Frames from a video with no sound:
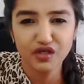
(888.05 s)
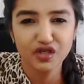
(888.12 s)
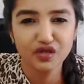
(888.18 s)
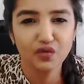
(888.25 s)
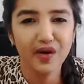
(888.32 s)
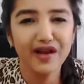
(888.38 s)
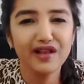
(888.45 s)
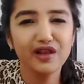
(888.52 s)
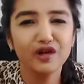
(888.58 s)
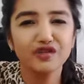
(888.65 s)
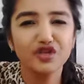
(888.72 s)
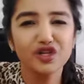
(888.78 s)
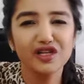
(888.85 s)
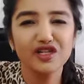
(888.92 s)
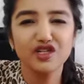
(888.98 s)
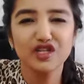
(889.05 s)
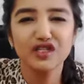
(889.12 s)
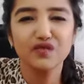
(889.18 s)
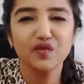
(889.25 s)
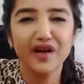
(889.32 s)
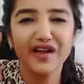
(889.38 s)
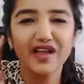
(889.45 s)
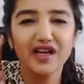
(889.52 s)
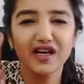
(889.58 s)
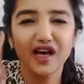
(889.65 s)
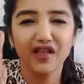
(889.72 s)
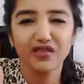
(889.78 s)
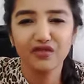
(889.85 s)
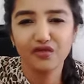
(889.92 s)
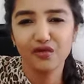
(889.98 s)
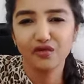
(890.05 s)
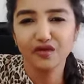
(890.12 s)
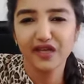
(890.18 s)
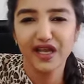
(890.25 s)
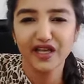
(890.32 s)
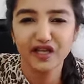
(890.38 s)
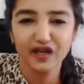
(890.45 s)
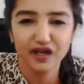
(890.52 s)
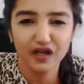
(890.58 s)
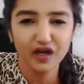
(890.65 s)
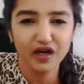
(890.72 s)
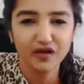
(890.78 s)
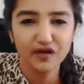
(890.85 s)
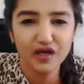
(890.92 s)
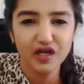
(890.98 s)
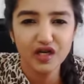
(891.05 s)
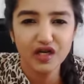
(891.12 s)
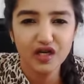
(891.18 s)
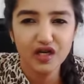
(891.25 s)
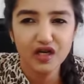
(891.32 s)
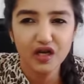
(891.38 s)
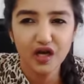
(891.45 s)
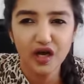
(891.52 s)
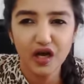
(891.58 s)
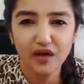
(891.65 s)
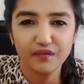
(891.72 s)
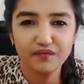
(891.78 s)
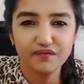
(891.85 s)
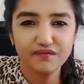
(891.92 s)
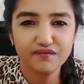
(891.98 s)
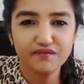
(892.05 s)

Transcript: She's very logical, she's very cutthroat, like, you know, um,